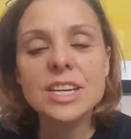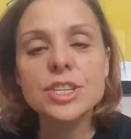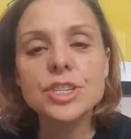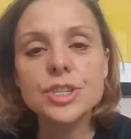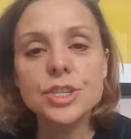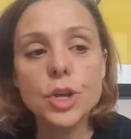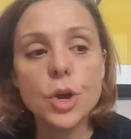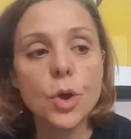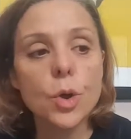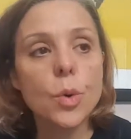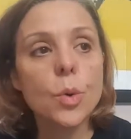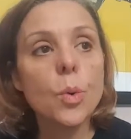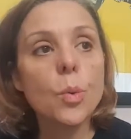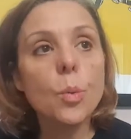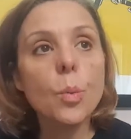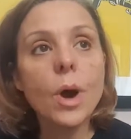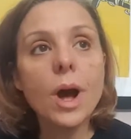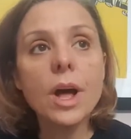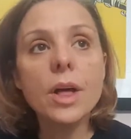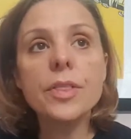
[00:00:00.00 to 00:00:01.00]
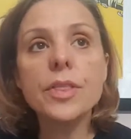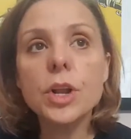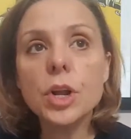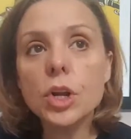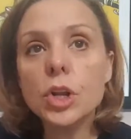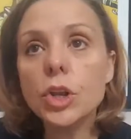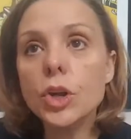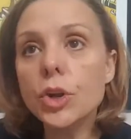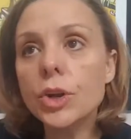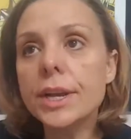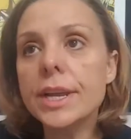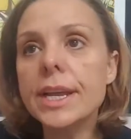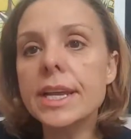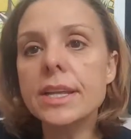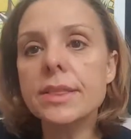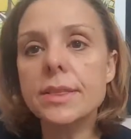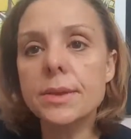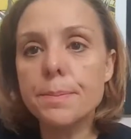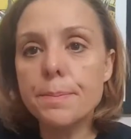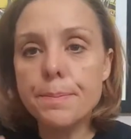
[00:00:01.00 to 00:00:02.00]
So while they're
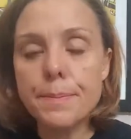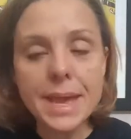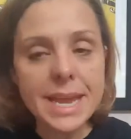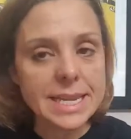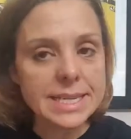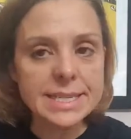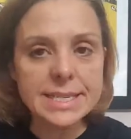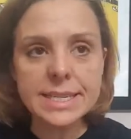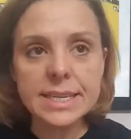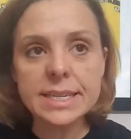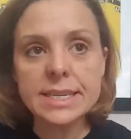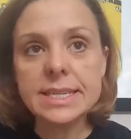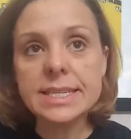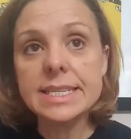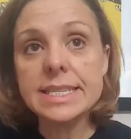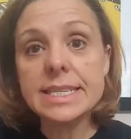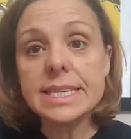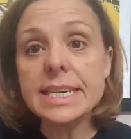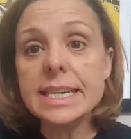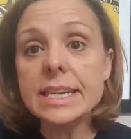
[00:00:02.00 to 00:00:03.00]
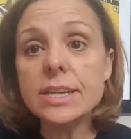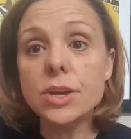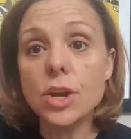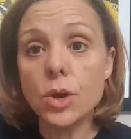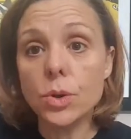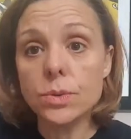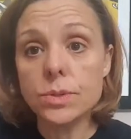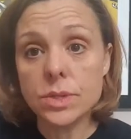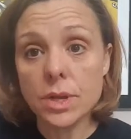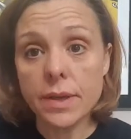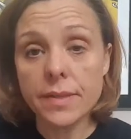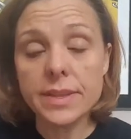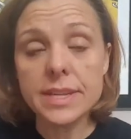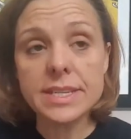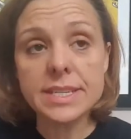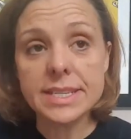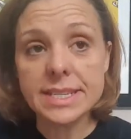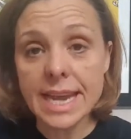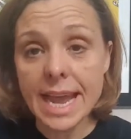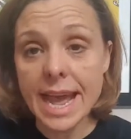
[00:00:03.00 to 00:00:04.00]
learning the basic C notes on the
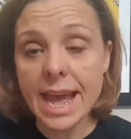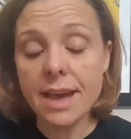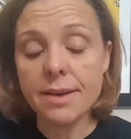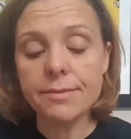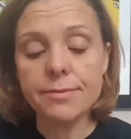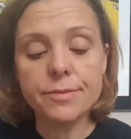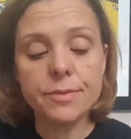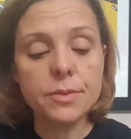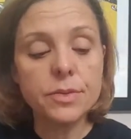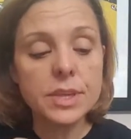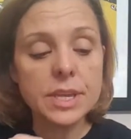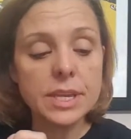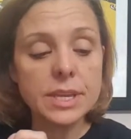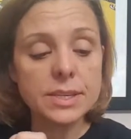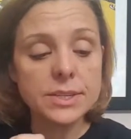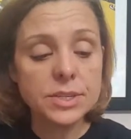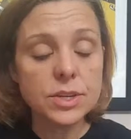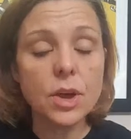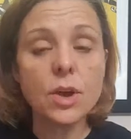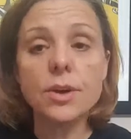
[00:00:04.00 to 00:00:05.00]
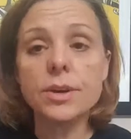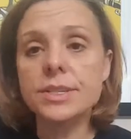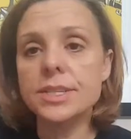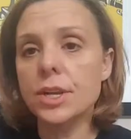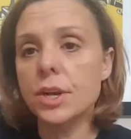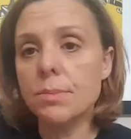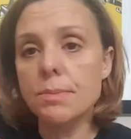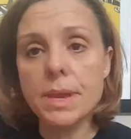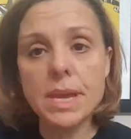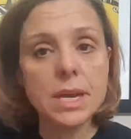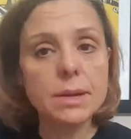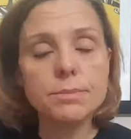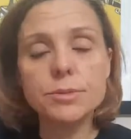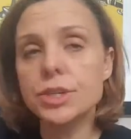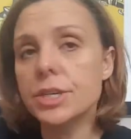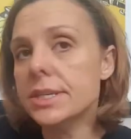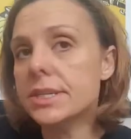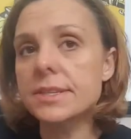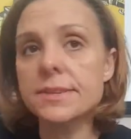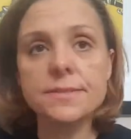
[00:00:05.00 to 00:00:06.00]
staff, the songs that are made up
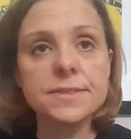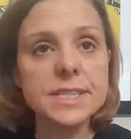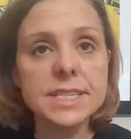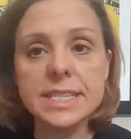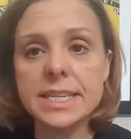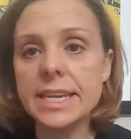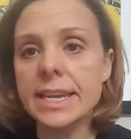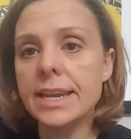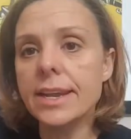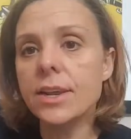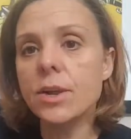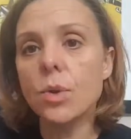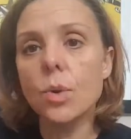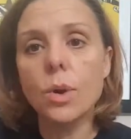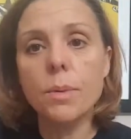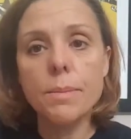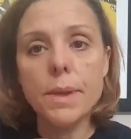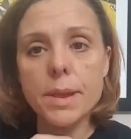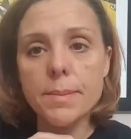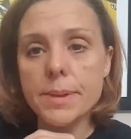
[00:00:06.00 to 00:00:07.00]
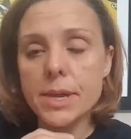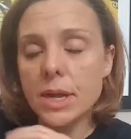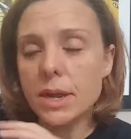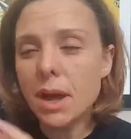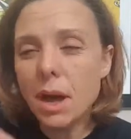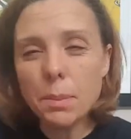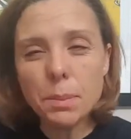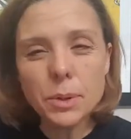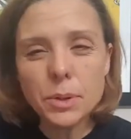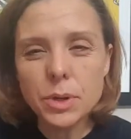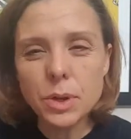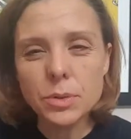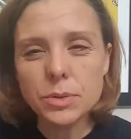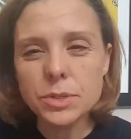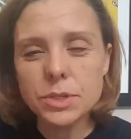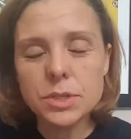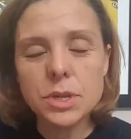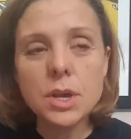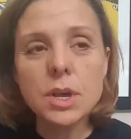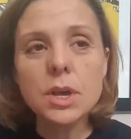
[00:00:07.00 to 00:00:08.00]
just of C or maybe a couple
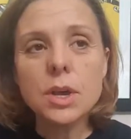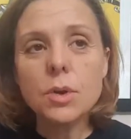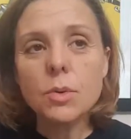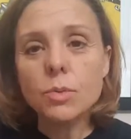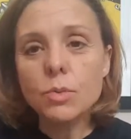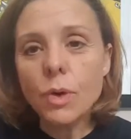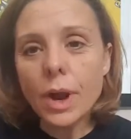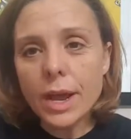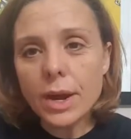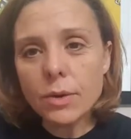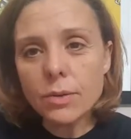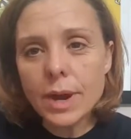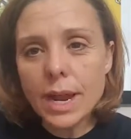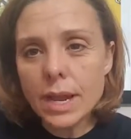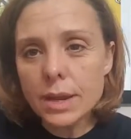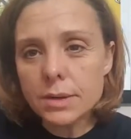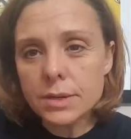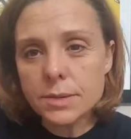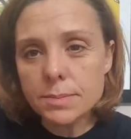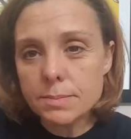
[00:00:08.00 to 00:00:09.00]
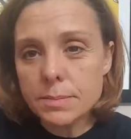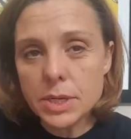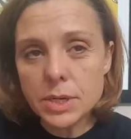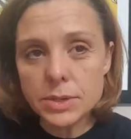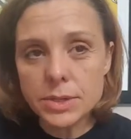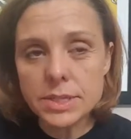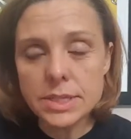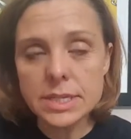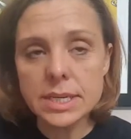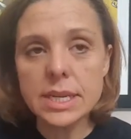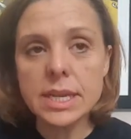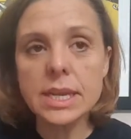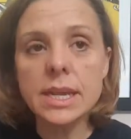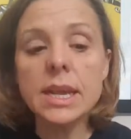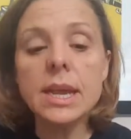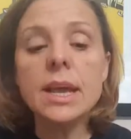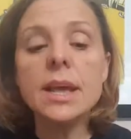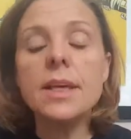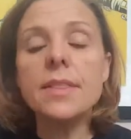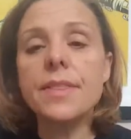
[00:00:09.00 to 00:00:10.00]
notes right around middle
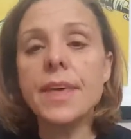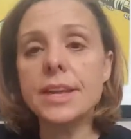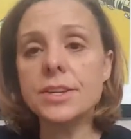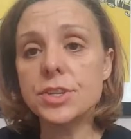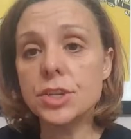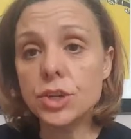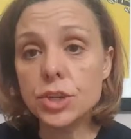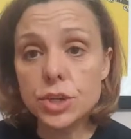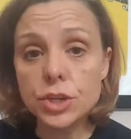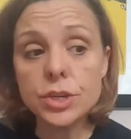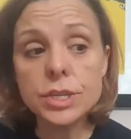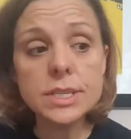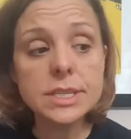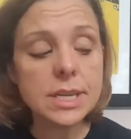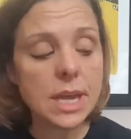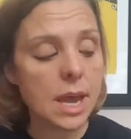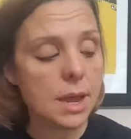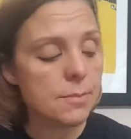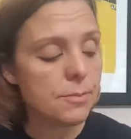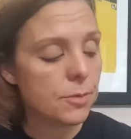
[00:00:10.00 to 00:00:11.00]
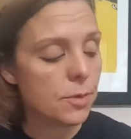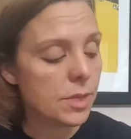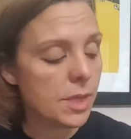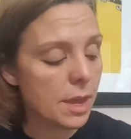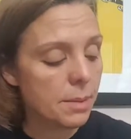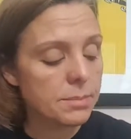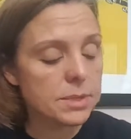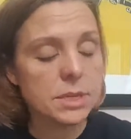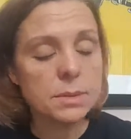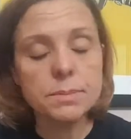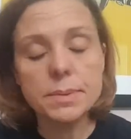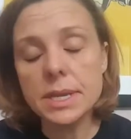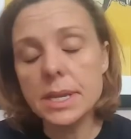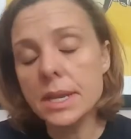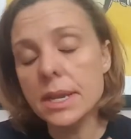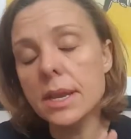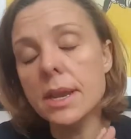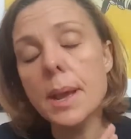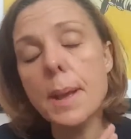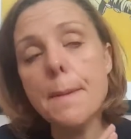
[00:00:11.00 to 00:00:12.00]
C, that's a good time for them to
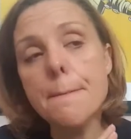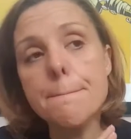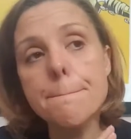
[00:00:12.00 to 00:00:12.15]
be